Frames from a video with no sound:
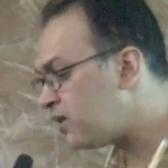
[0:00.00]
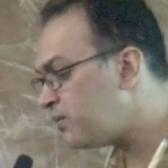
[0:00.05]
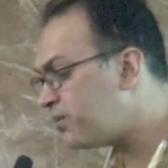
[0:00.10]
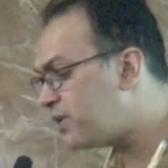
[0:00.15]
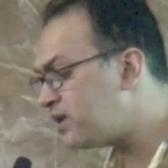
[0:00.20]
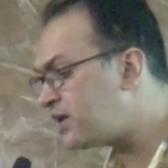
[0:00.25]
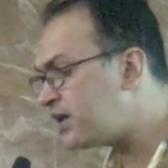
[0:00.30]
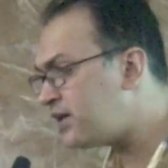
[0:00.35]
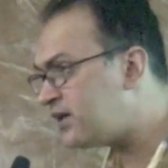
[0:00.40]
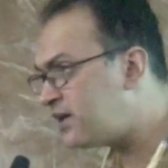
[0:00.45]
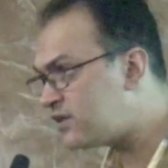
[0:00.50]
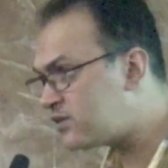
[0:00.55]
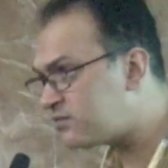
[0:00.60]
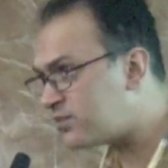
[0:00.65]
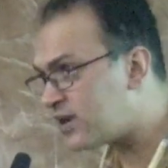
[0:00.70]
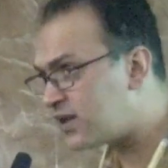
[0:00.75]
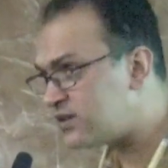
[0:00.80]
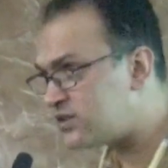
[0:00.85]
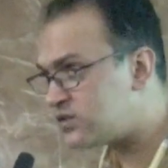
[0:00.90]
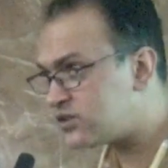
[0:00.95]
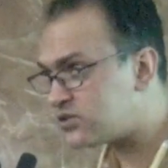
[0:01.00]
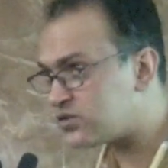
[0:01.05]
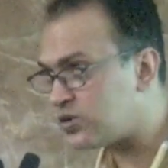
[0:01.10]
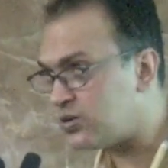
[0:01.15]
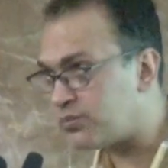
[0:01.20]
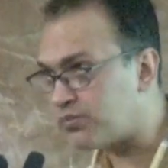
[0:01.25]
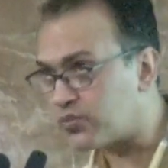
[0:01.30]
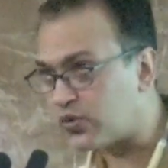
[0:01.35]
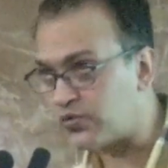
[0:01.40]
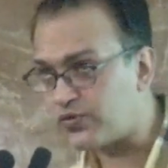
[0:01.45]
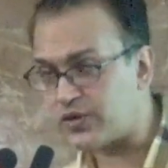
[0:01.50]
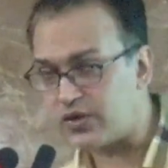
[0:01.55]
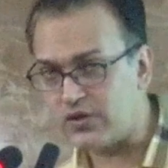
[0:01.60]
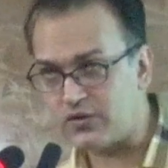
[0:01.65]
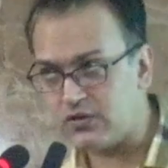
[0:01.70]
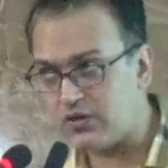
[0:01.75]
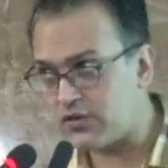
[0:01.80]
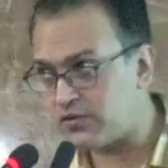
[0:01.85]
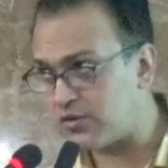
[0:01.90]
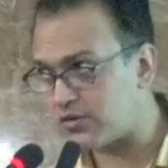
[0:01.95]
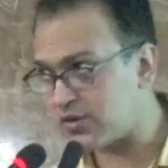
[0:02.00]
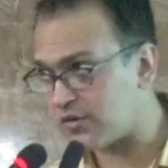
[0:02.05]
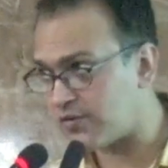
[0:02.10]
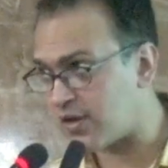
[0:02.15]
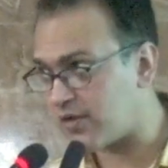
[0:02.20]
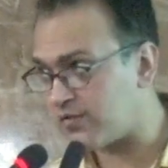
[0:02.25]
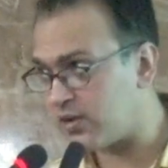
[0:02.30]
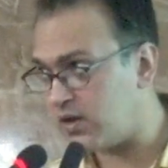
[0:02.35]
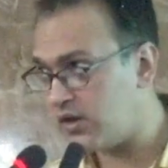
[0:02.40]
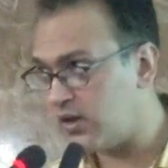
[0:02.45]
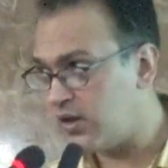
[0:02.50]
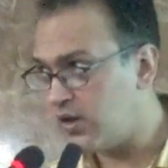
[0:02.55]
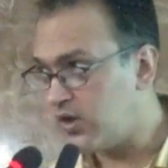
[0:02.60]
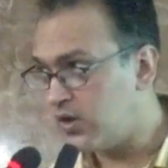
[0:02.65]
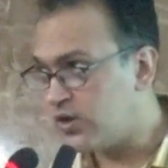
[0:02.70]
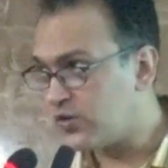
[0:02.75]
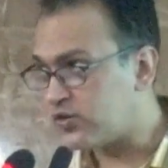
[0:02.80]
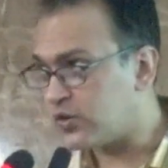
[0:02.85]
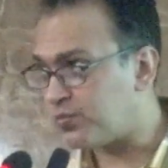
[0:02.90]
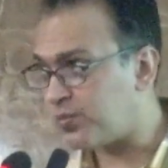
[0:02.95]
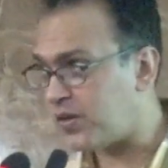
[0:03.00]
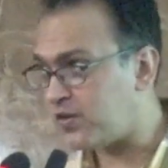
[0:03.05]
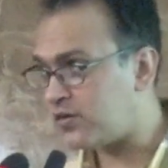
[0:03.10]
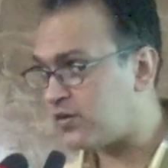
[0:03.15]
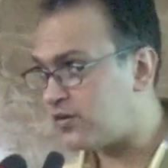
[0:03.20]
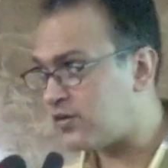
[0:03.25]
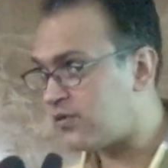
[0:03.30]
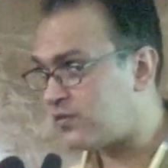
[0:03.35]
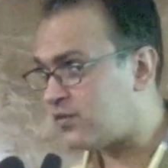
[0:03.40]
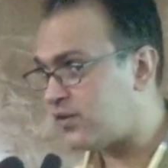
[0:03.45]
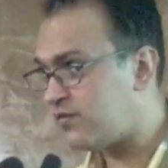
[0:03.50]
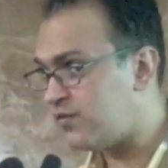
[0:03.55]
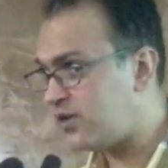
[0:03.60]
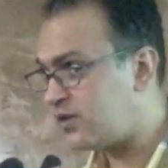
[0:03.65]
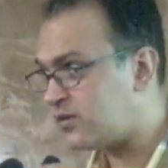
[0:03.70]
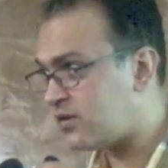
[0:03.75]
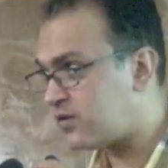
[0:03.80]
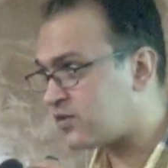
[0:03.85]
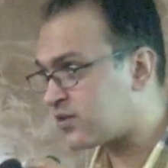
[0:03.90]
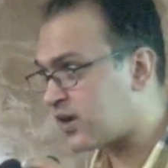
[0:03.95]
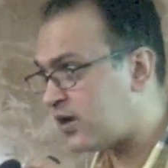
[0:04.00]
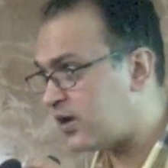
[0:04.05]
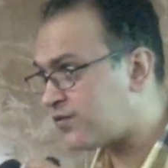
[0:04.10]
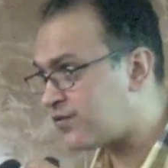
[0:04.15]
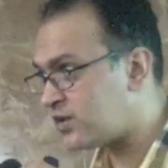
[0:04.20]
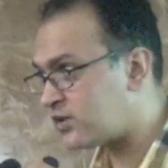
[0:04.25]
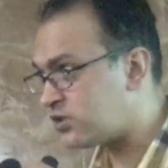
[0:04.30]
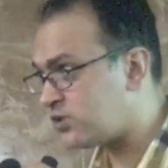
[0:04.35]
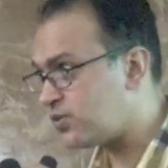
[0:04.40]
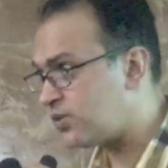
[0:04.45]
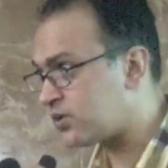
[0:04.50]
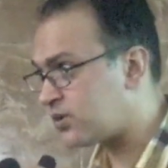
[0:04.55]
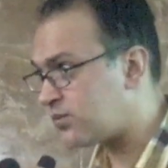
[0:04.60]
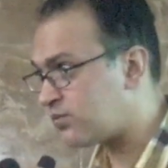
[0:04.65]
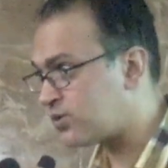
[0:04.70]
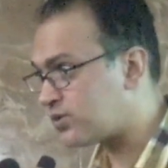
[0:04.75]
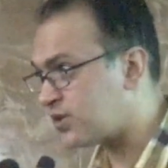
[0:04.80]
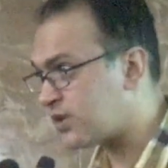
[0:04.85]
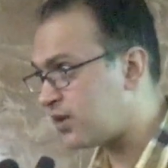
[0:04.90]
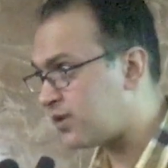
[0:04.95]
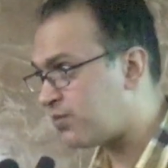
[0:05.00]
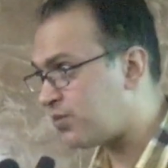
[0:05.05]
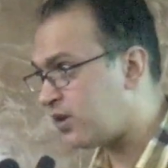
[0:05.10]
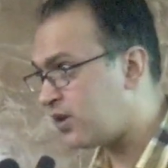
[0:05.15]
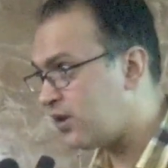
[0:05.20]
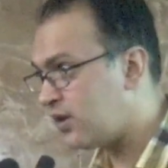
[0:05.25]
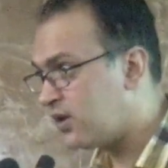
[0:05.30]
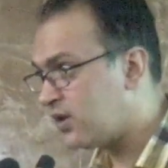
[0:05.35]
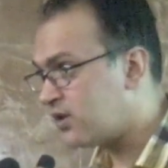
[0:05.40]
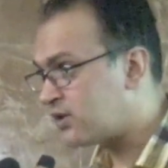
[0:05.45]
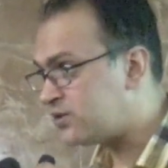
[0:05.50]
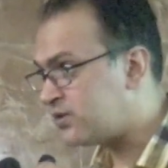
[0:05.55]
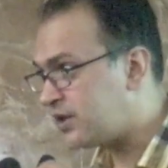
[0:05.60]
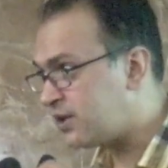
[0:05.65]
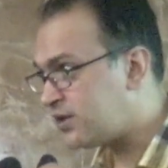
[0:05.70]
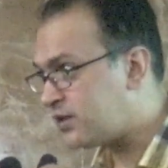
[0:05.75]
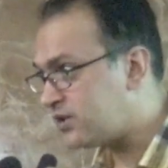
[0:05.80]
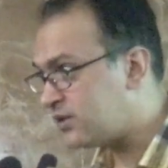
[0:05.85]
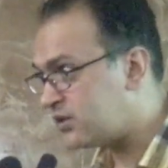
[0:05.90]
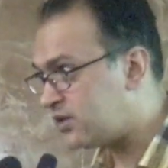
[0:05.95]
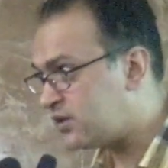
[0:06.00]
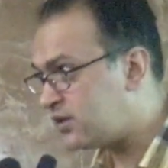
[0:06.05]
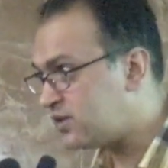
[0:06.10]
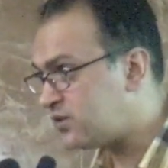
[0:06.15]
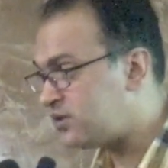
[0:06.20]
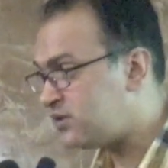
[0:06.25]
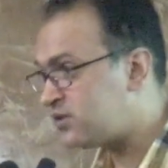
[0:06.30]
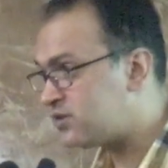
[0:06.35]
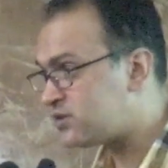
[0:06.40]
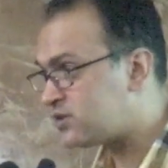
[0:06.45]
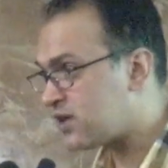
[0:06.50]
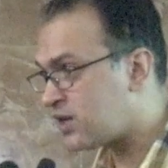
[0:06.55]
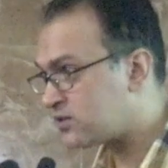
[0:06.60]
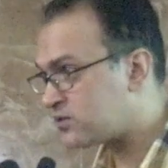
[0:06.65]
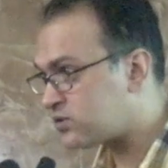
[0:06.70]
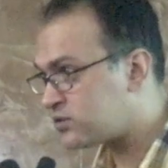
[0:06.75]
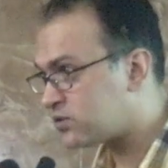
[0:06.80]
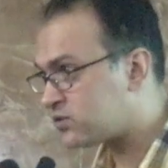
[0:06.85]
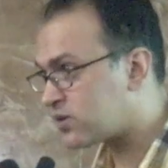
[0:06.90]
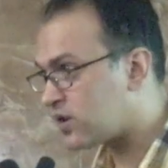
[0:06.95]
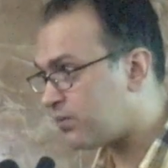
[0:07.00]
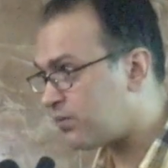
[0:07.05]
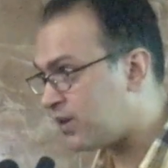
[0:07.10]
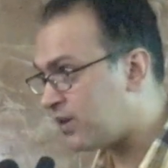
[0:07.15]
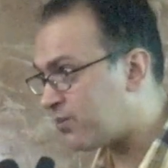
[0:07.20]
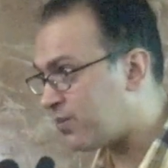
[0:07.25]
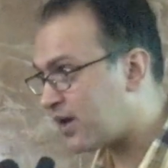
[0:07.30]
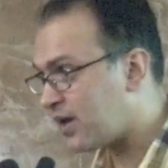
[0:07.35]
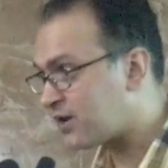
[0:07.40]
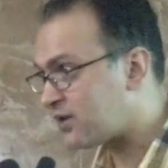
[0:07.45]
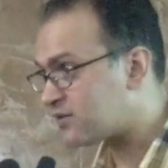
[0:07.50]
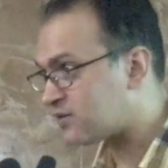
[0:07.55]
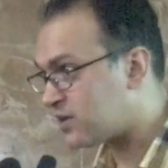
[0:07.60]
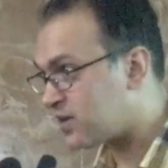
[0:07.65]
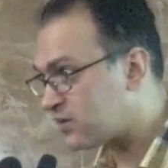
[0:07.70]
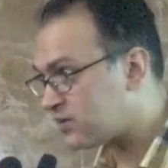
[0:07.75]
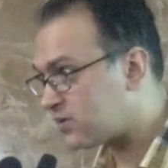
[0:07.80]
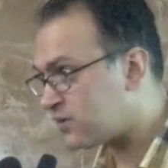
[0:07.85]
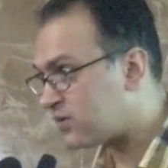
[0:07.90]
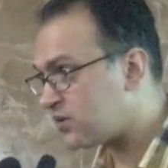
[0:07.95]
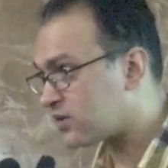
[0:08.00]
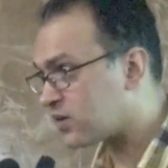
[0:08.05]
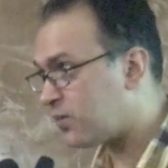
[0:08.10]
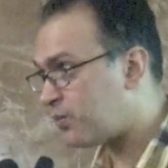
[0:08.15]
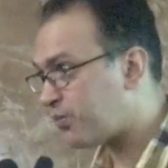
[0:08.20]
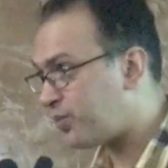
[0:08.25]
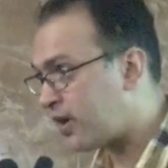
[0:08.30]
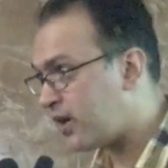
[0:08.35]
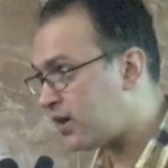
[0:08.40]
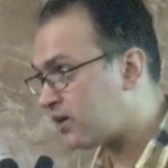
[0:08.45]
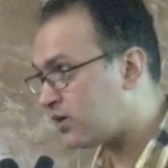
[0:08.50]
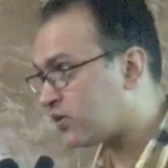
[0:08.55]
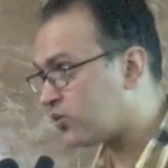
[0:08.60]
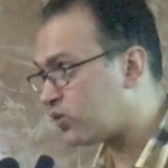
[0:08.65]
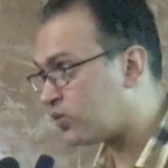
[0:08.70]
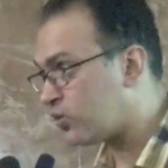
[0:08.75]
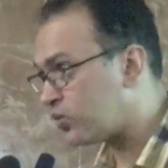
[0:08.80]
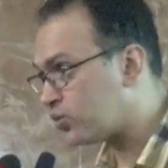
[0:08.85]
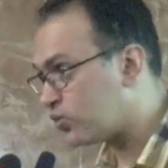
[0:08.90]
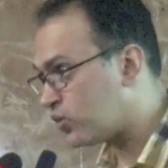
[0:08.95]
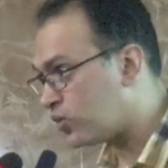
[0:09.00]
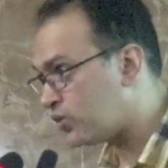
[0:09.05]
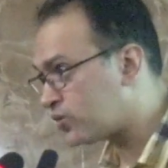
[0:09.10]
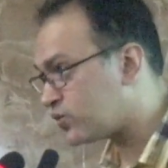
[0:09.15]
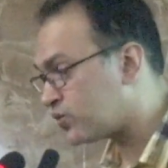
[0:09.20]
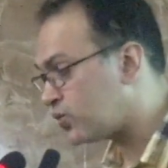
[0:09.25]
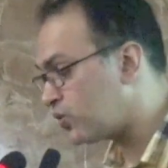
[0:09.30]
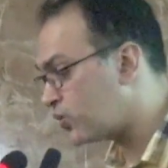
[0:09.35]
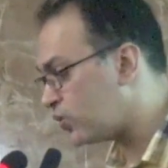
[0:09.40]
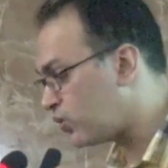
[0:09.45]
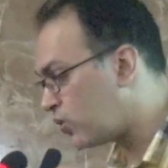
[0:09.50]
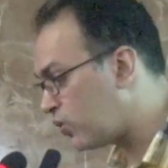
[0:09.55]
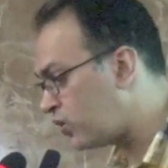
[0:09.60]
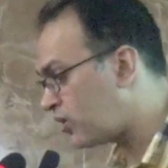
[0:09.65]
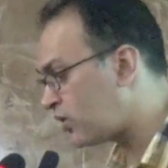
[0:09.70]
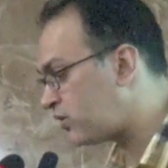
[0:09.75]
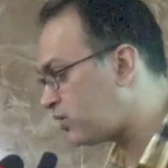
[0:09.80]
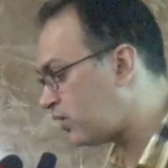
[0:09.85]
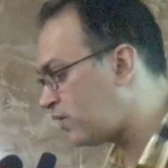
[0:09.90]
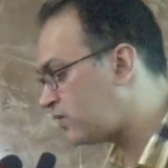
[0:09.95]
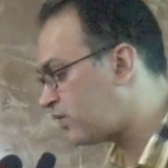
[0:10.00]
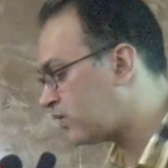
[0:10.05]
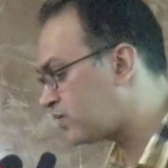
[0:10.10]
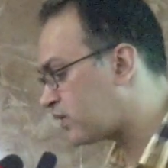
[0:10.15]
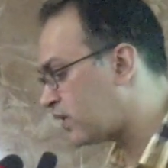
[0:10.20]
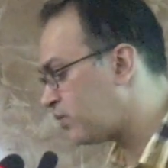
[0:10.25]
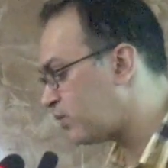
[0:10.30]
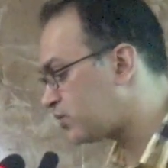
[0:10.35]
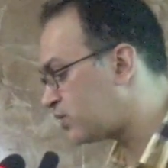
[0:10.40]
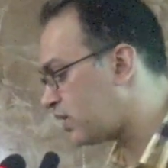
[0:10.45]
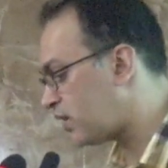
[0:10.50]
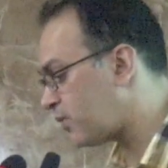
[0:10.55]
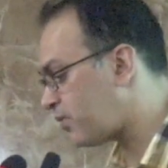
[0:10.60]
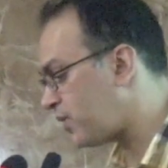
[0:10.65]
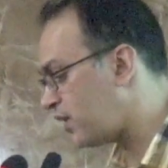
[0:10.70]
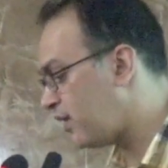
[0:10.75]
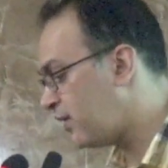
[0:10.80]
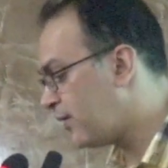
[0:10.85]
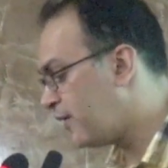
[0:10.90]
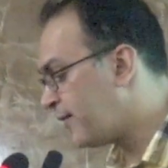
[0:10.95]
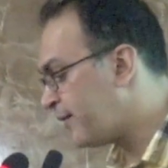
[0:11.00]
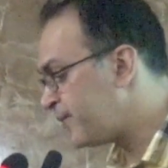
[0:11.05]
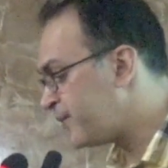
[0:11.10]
But it does manages to improve the disease survival. So patient receiving this kind of adjuvant chemotherapy, the disease chances coming back is lesser compared to those who don't receive this chemotherapy.